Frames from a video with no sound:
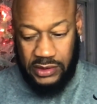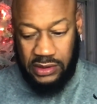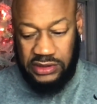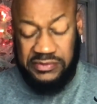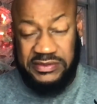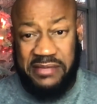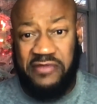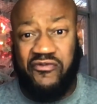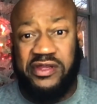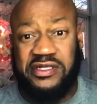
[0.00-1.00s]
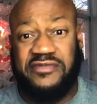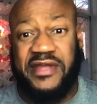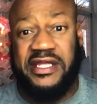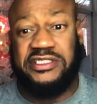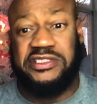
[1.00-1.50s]
She was 74 years of
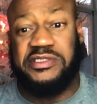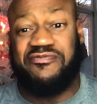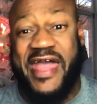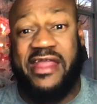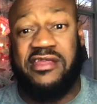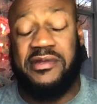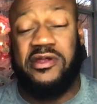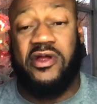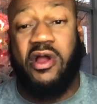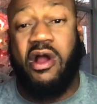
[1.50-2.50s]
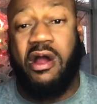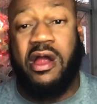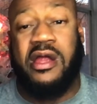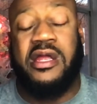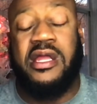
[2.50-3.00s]
age. She was vacuuming her
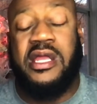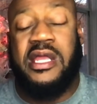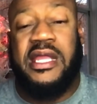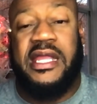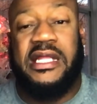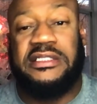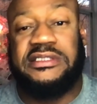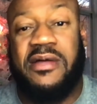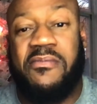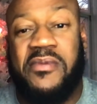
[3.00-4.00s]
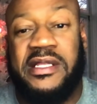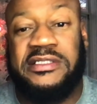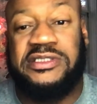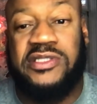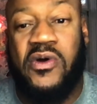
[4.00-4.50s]
car. And someone
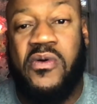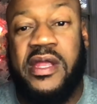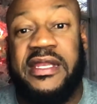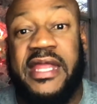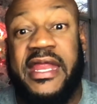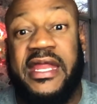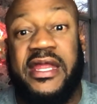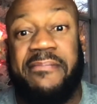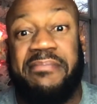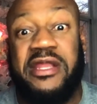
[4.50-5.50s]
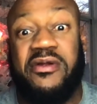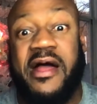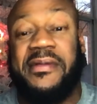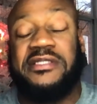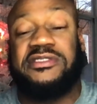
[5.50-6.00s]
beat her
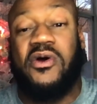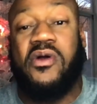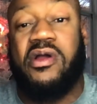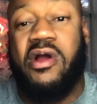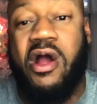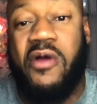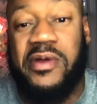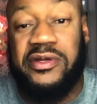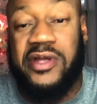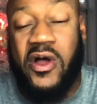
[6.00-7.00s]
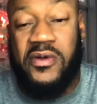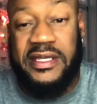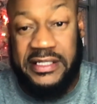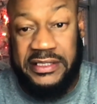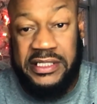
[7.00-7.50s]
up and stole her car with her dog
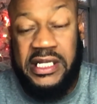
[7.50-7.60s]
in it.